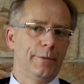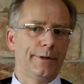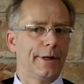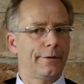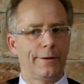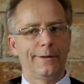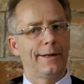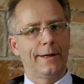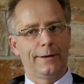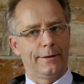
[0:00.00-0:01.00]
But
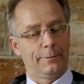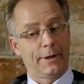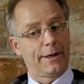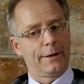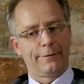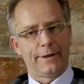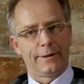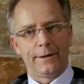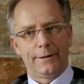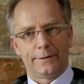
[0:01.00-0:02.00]
in the beginning of the
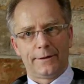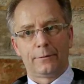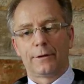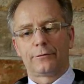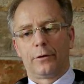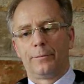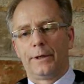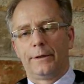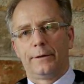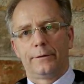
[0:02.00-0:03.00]
80s, it was
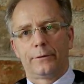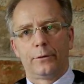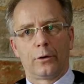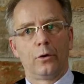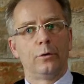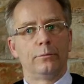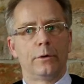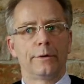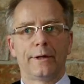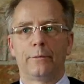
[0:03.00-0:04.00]
forbidden to go
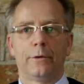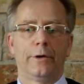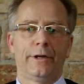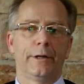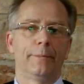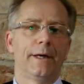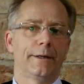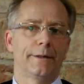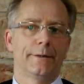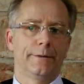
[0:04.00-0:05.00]
more than a year
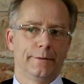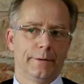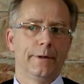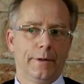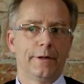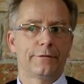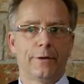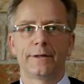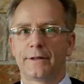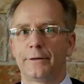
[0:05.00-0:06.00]
back, as
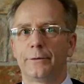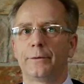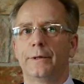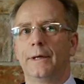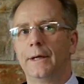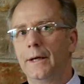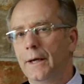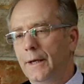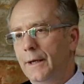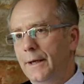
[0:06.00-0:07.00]
far as I know.
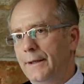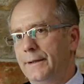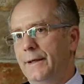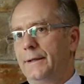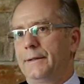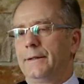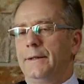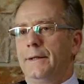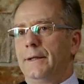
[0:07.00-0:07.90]
And then,